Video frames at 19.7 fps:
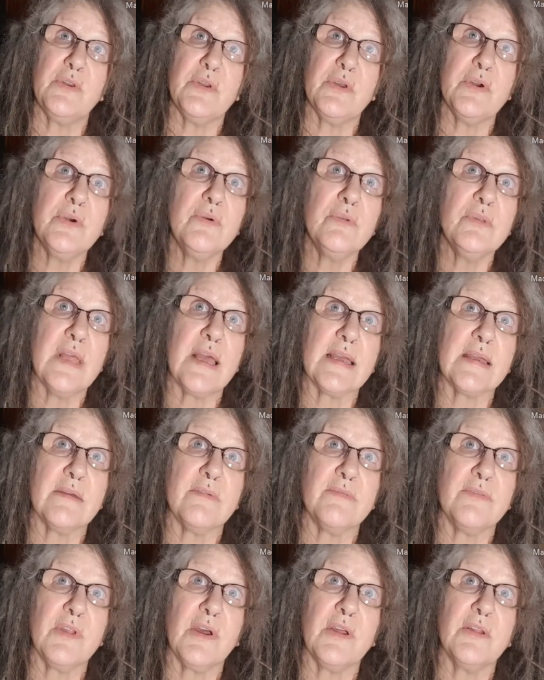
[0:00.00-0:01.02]
no lack
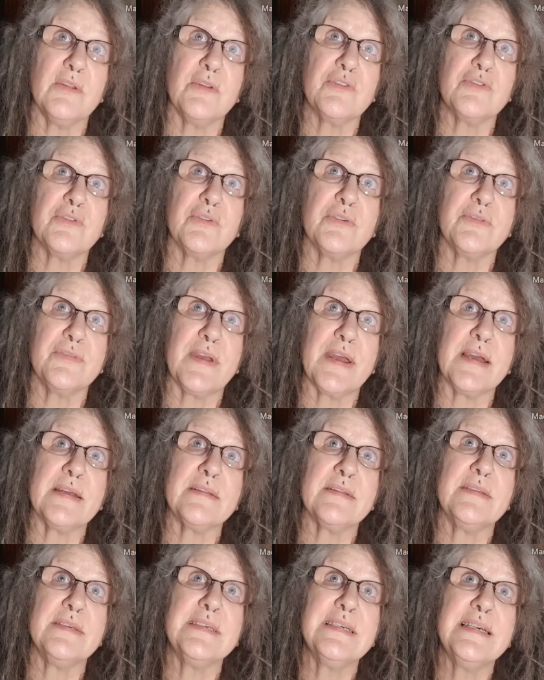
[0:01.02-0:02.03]
of knowledge or fact,
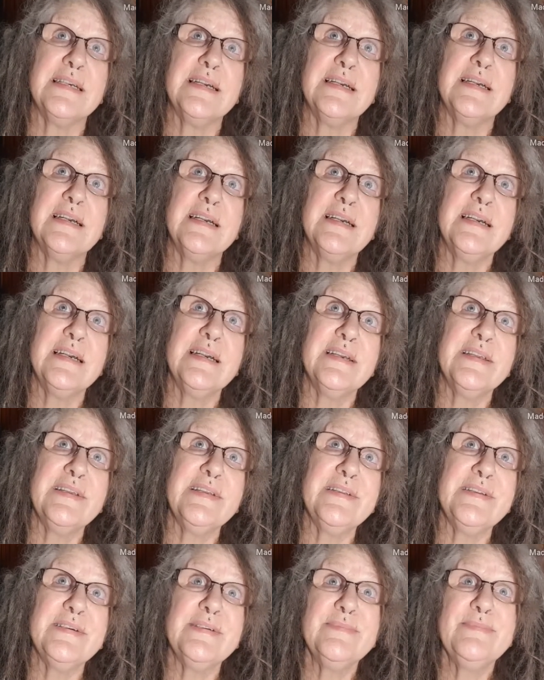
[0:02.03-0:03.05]
you
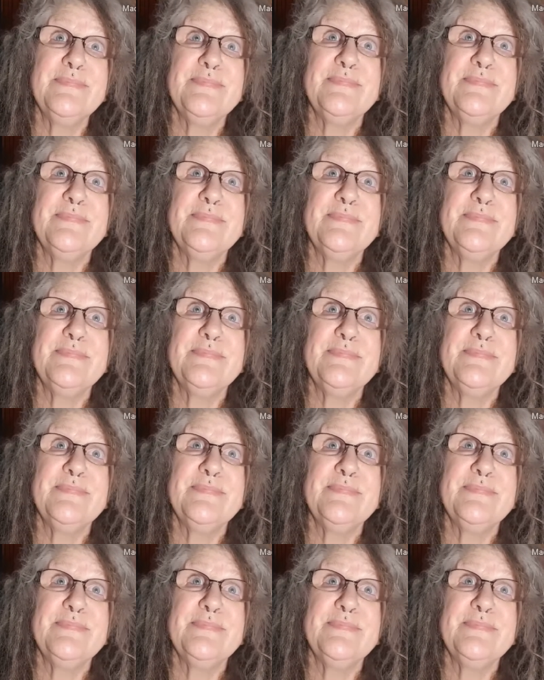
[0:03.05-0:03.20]
know,